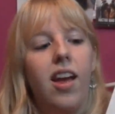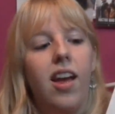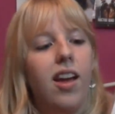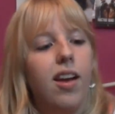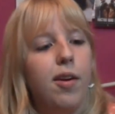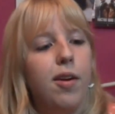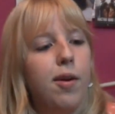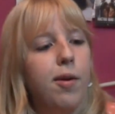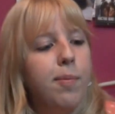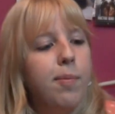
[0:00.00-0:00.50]

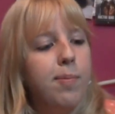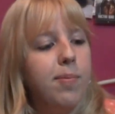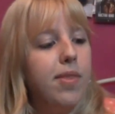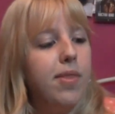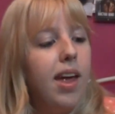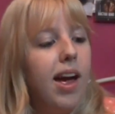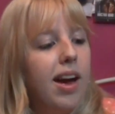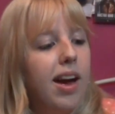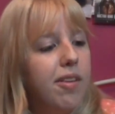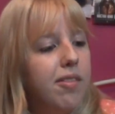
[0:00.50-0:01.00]

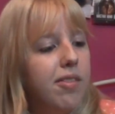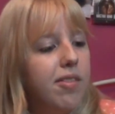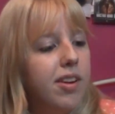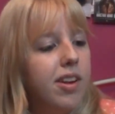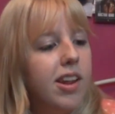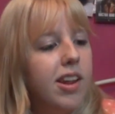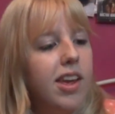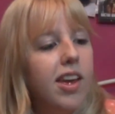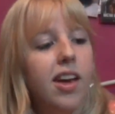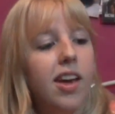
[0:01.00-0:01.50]
I
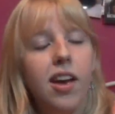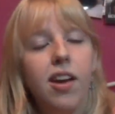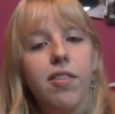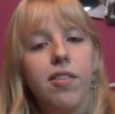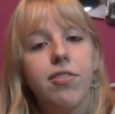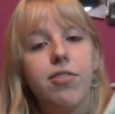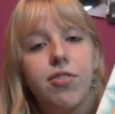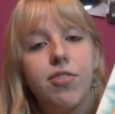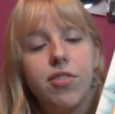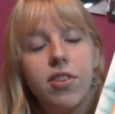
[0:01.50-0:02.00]
really
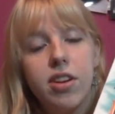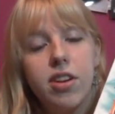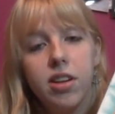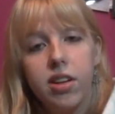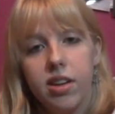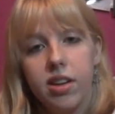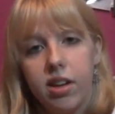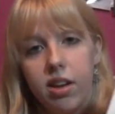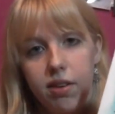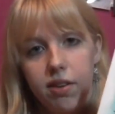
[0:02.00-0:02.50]

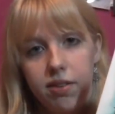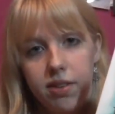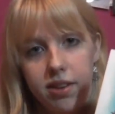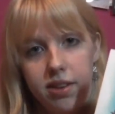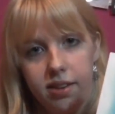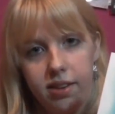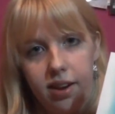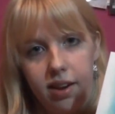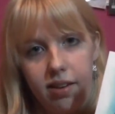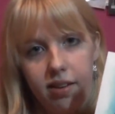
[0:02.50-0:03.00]
love
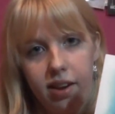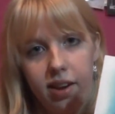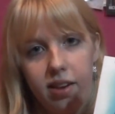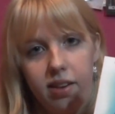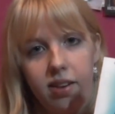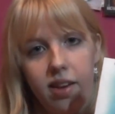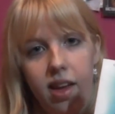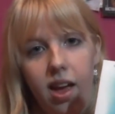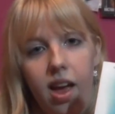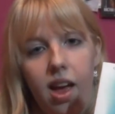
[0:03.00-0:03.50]
this
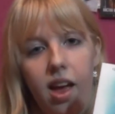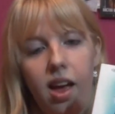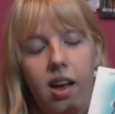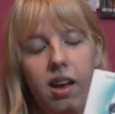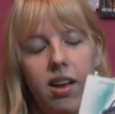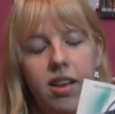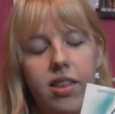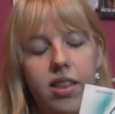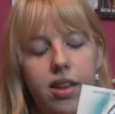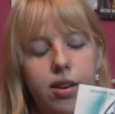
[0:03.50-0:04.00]
series.
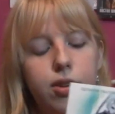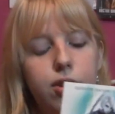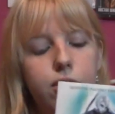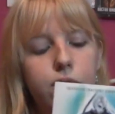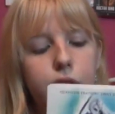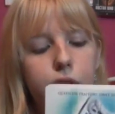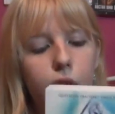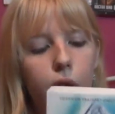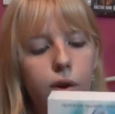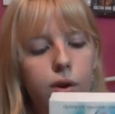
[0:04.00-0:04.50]
They're
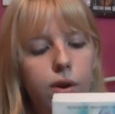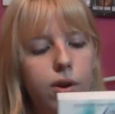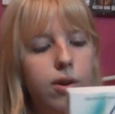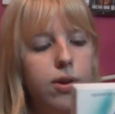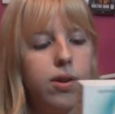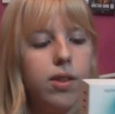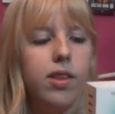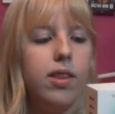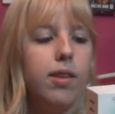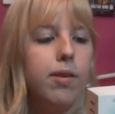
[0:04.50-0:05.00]
so
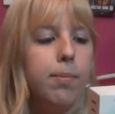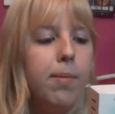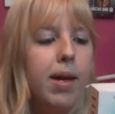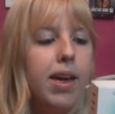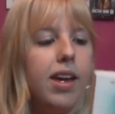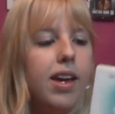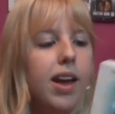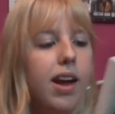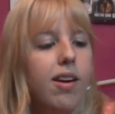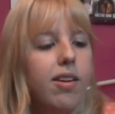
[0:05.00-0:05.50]
good. The
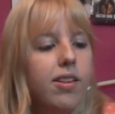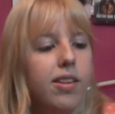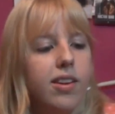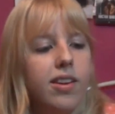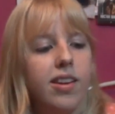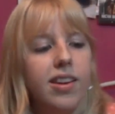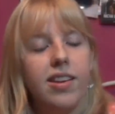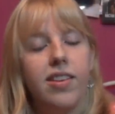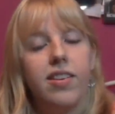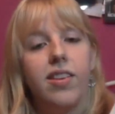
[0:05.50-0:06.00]
main character
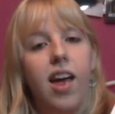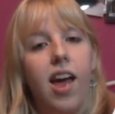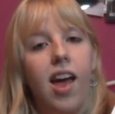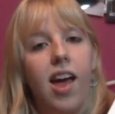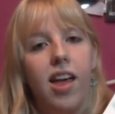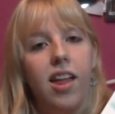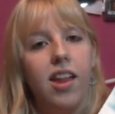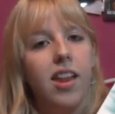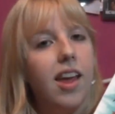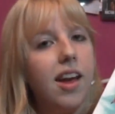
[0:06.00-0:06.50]
is
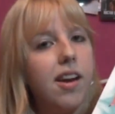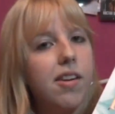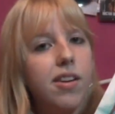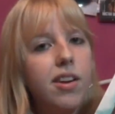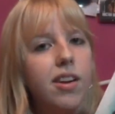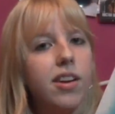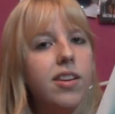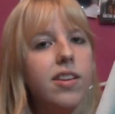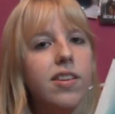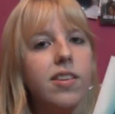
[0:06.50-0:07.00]

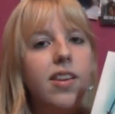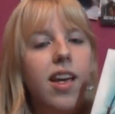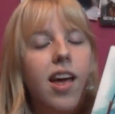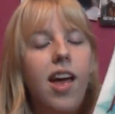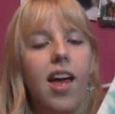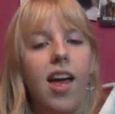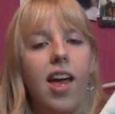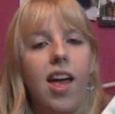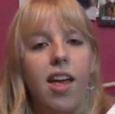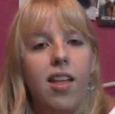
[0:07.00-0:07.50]
hilarious
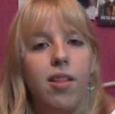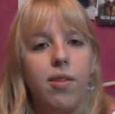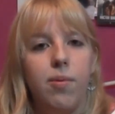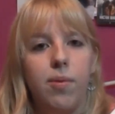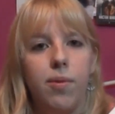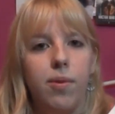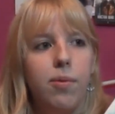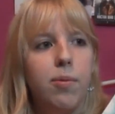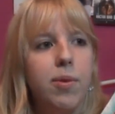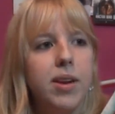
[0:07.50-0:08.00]

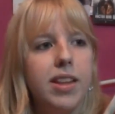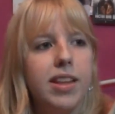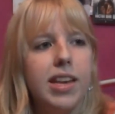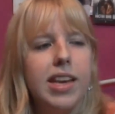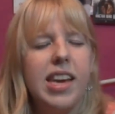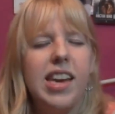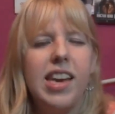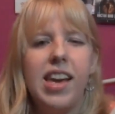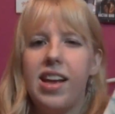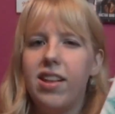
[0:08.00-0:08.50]
and
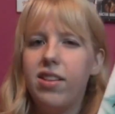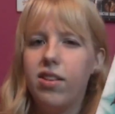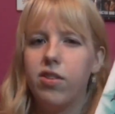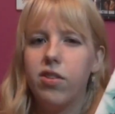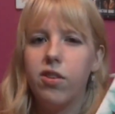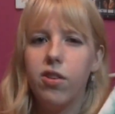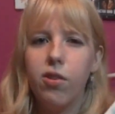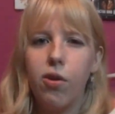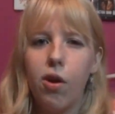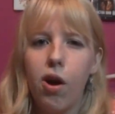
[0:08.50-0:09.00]
witty and
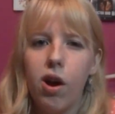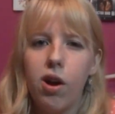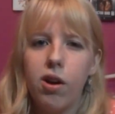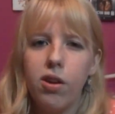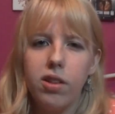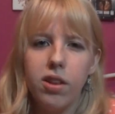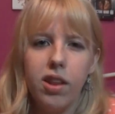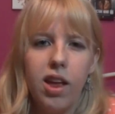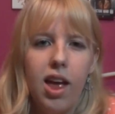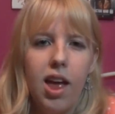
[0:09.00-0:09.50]

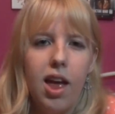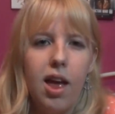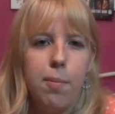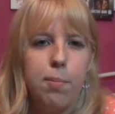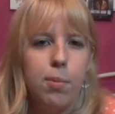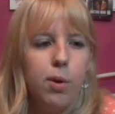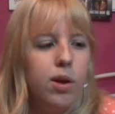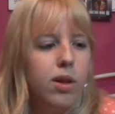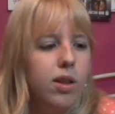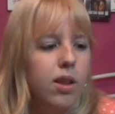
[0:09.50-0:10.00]
strong,
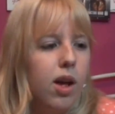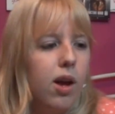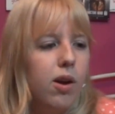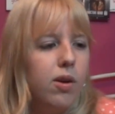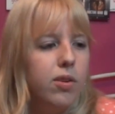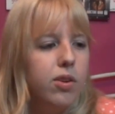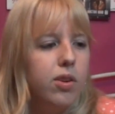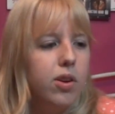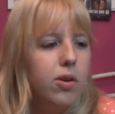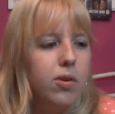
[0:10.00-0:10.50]
but
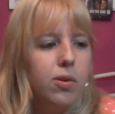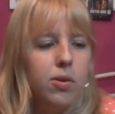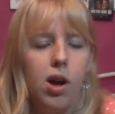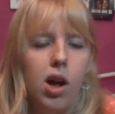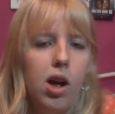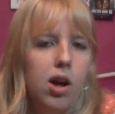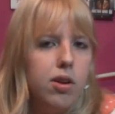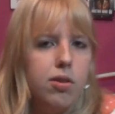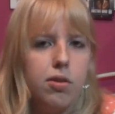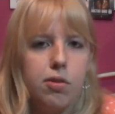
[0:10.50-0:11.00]
also
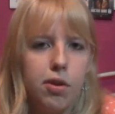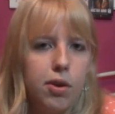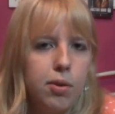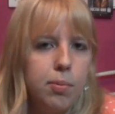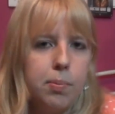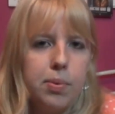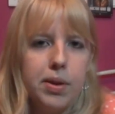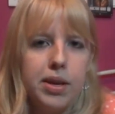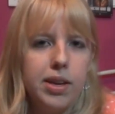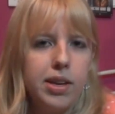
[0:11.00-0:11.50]

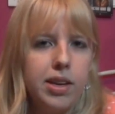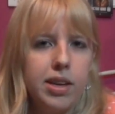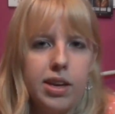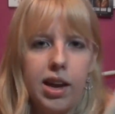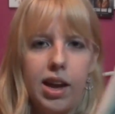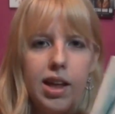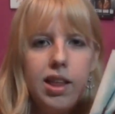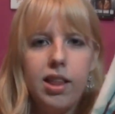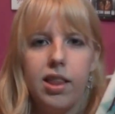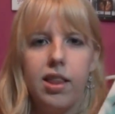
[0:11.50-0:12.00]
grumpy
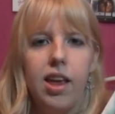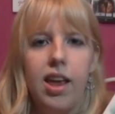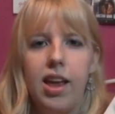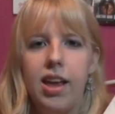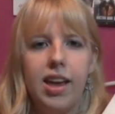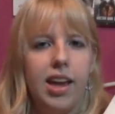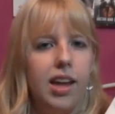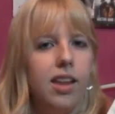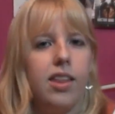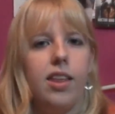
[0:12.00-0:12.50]
and
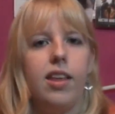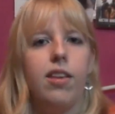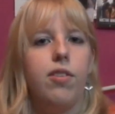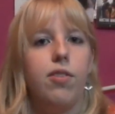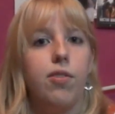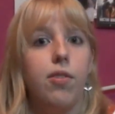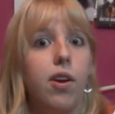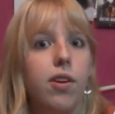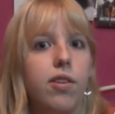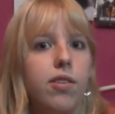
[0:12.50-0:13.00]
get
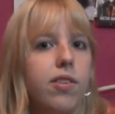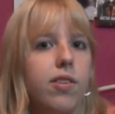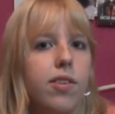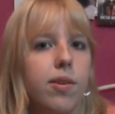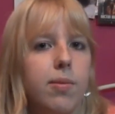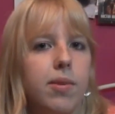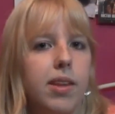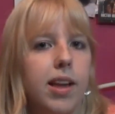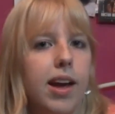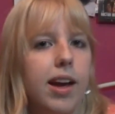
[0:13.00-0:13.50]
things wrong
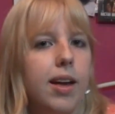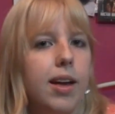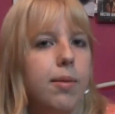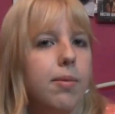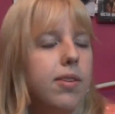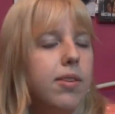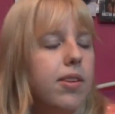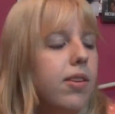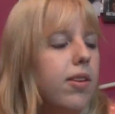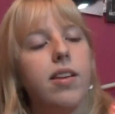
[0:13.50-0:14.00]

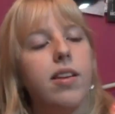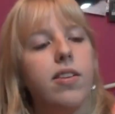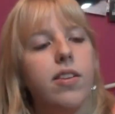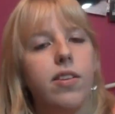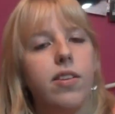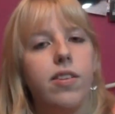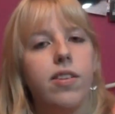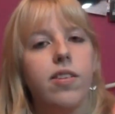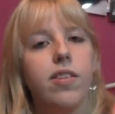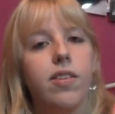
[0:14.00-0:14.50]
sometimes. So
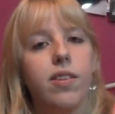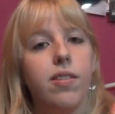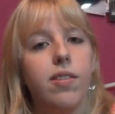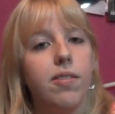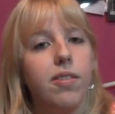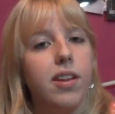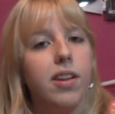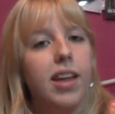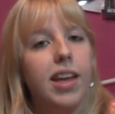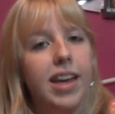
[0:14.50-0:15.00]
she's just a
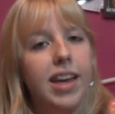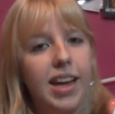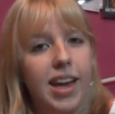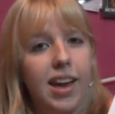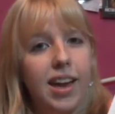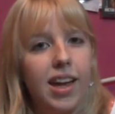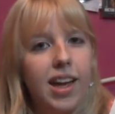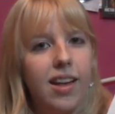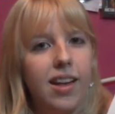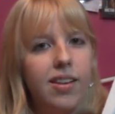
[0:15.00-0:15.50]
really
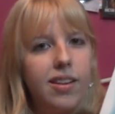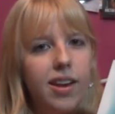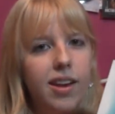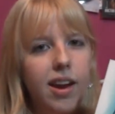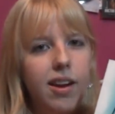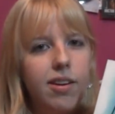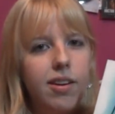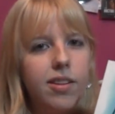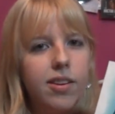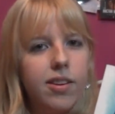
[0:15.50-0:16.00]
kick-ass
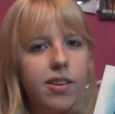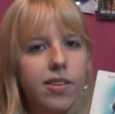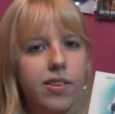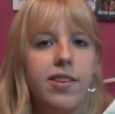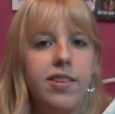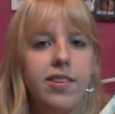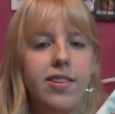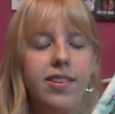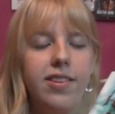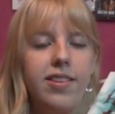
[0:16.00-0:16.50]
character.
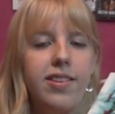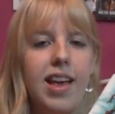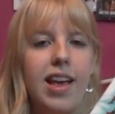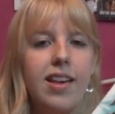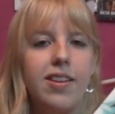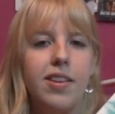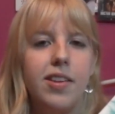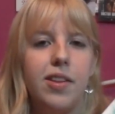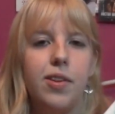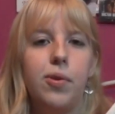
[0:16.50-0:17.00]
She's an
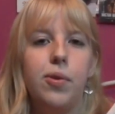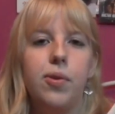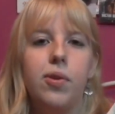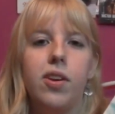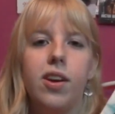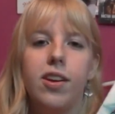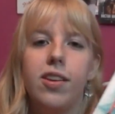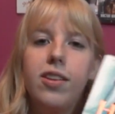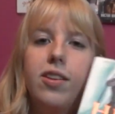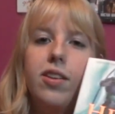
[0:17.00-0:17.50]
assassin who
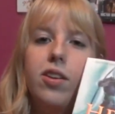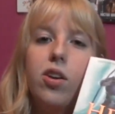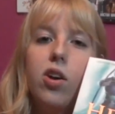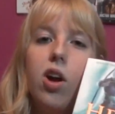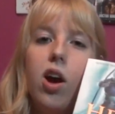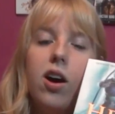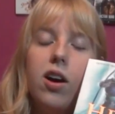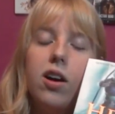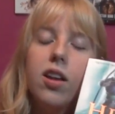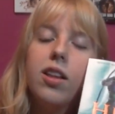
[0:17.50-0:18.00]
got
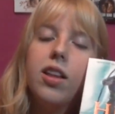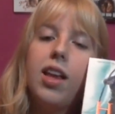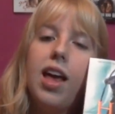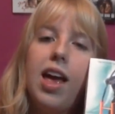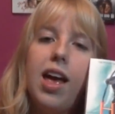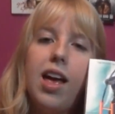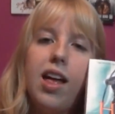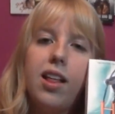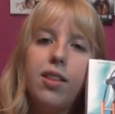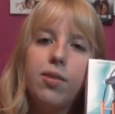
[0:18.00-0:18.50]
caught
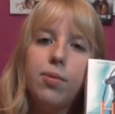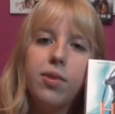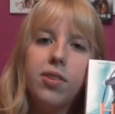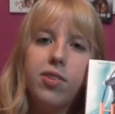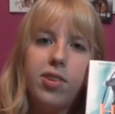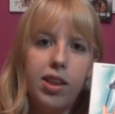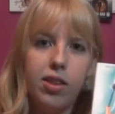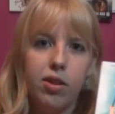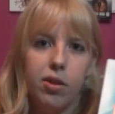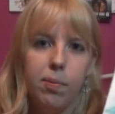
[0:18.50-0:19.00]
and was
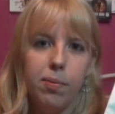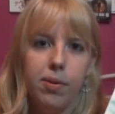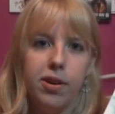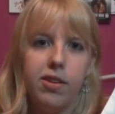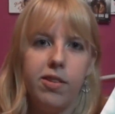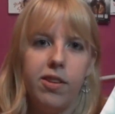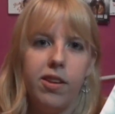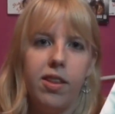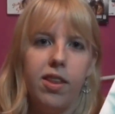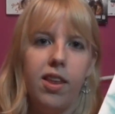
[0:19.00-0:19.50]
sent to
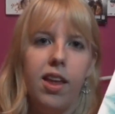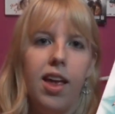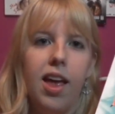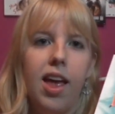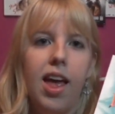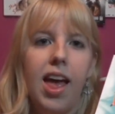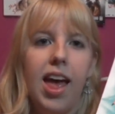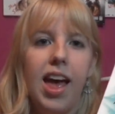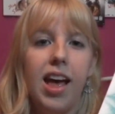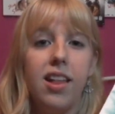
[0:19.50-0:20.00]
prison
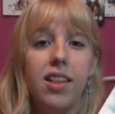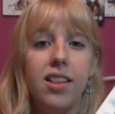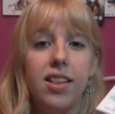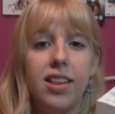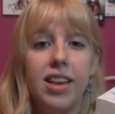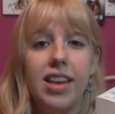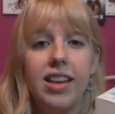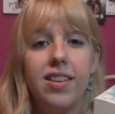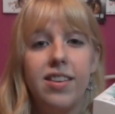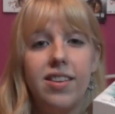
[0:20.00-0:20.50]

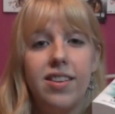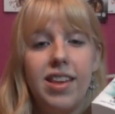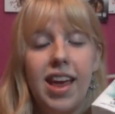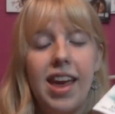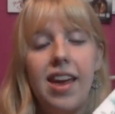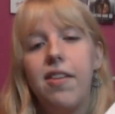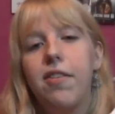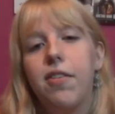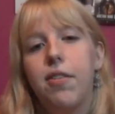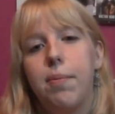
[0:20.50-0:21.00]
and is
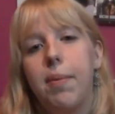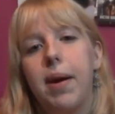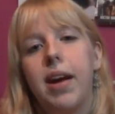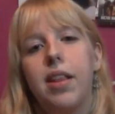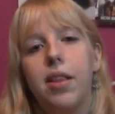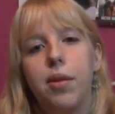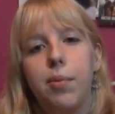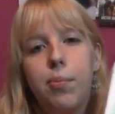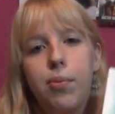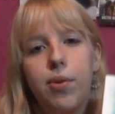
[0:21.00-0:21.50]
saved
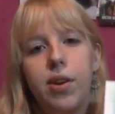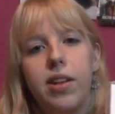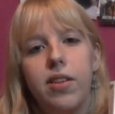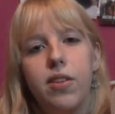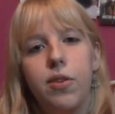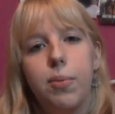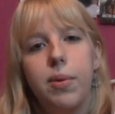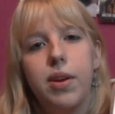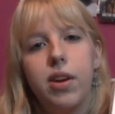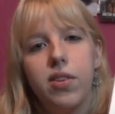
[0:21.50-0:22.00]
by the
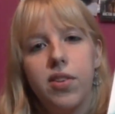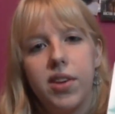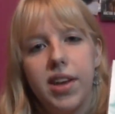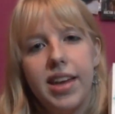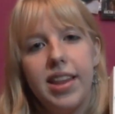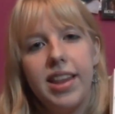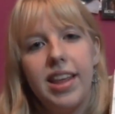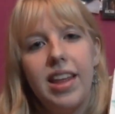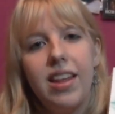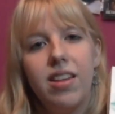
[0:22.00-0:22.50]
prince because
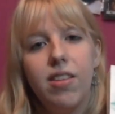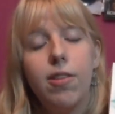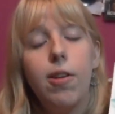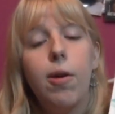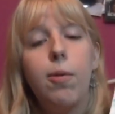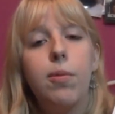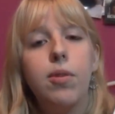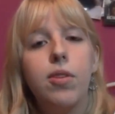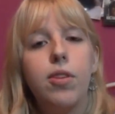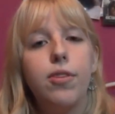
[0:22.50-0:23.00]
he needs
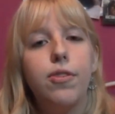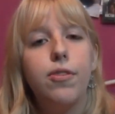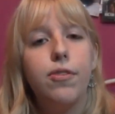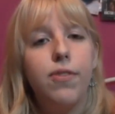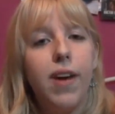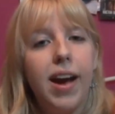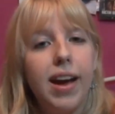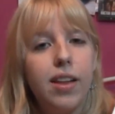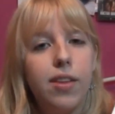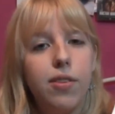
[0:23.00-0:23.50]
someone to
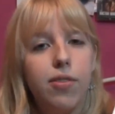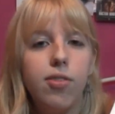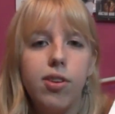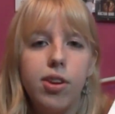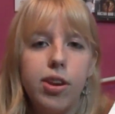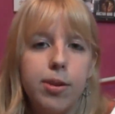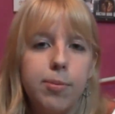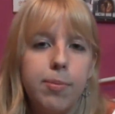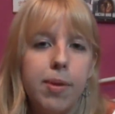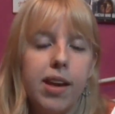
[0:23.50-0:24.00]
fight
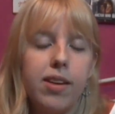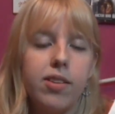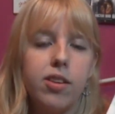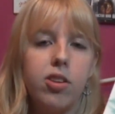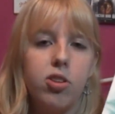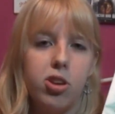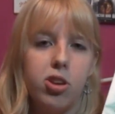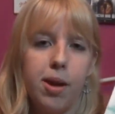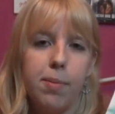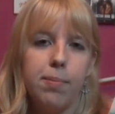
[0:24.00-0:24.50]
for him as
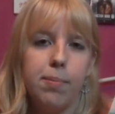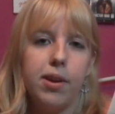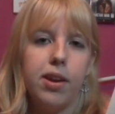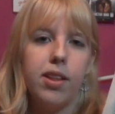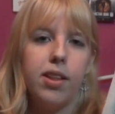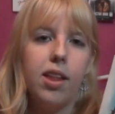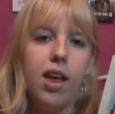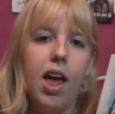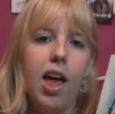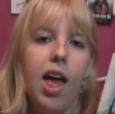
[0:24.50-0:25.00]
a
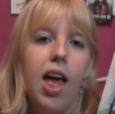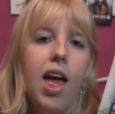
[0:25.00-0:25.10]
champion